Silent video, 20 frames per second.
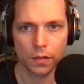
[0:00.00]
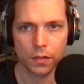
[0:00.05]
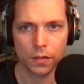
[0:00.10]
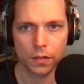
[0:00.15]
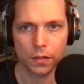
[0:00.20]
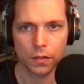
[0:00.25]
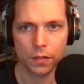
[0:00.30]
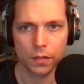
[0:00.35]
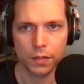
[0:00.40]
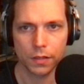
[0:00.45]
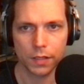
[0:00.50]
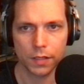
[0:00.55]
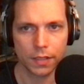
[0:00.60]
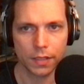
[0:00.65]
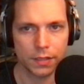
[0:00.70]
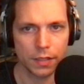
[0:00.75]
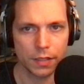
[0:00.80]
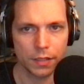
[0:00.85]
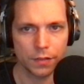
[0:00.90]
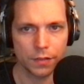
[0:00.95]
Knight d5.
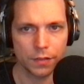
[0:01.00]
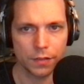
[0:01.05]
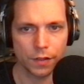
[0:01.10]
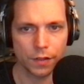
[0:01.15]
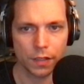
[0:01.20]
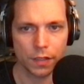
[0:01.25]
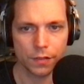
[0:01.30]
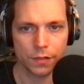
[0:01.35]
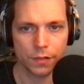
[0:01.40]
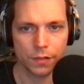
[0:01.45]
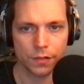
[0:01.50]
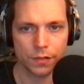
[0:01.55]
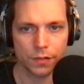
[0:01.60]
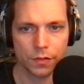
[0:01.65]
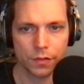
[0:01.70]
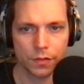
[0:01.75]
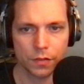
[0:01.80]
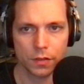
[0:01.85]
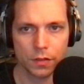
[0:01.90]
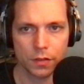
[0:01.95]

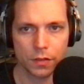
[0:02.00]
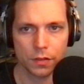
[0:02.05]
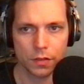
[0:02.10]
Oh.